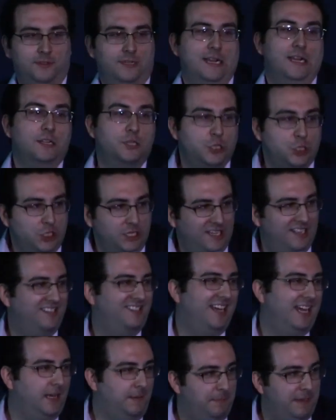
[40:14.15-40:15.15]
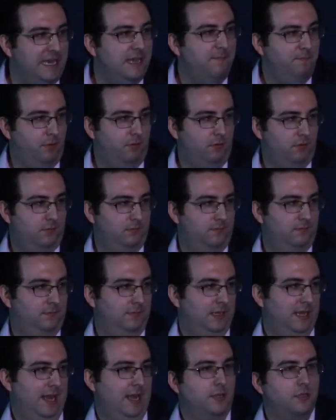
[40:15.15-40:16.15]
It's going to take people.
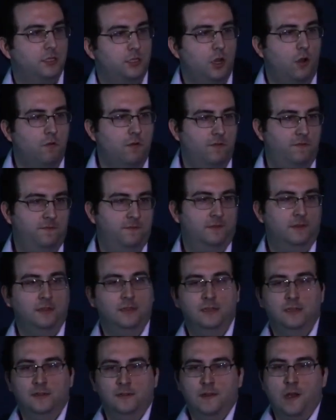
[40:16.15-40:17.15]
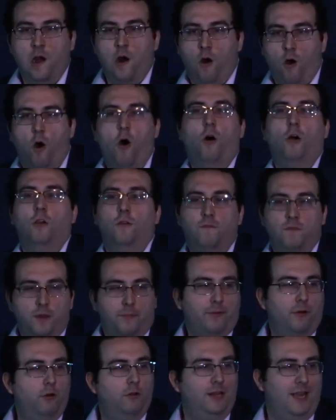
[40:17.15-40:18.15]
And so if all of the
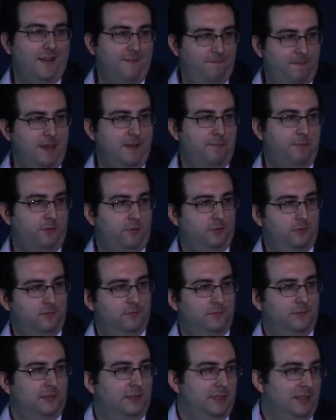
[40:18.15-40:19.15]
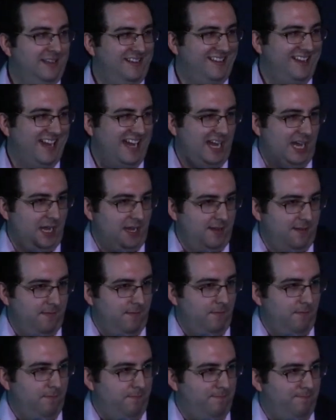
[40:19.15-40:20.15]
pro-life people
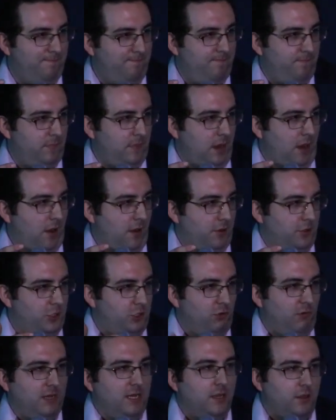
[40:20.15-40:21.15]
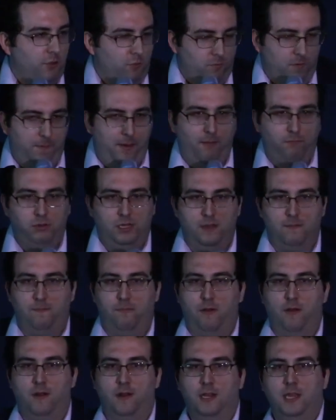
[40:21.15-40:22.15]
are joining the Republican
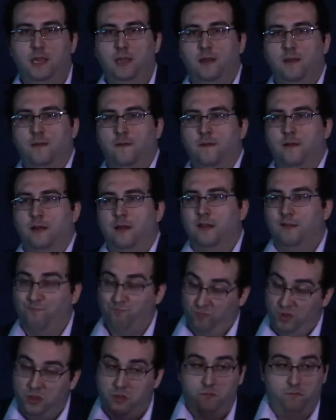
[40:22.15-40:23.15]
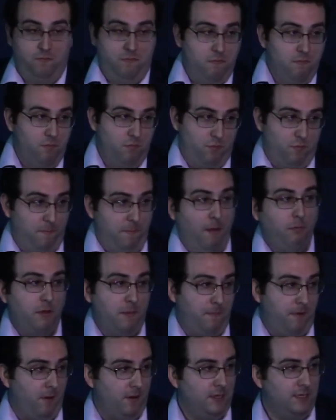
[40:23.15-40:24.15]
Party, the Republican
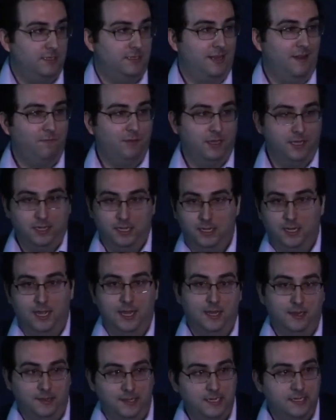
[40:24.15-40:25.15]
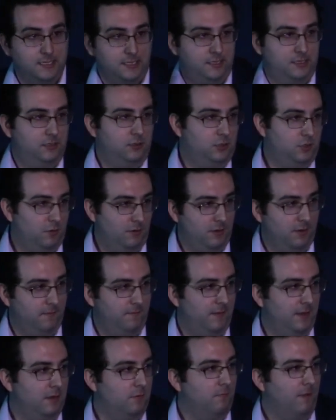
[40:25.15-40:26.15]
Party is definitely going to, at least sort
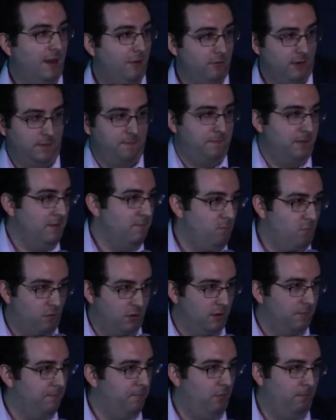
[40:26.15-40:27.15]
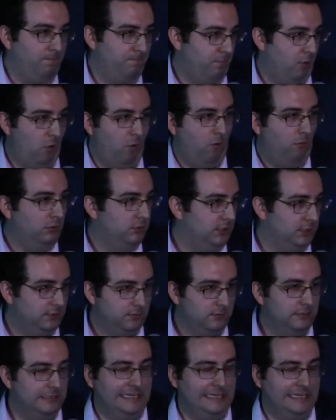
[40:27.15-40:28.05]
of in rhetoric, be more beholden.